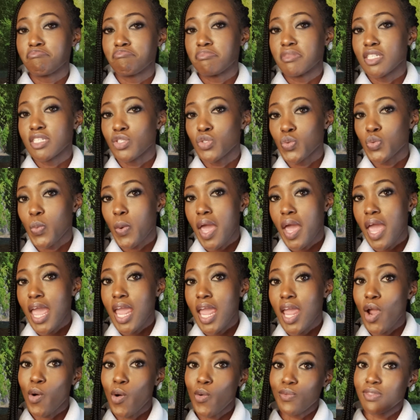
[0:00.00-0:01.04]
this
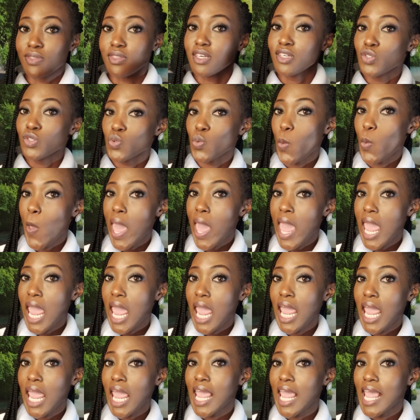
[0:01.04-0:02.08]
way or this
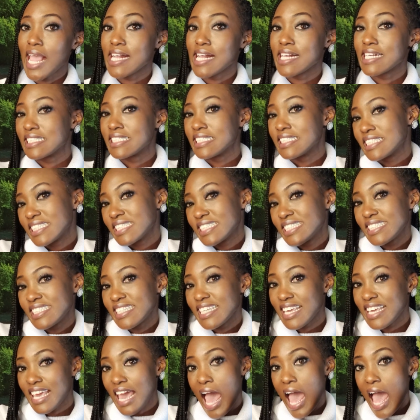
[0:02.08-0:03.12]
way.
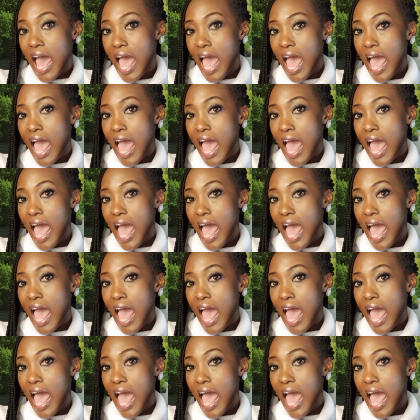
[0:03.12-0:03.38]
Yeah.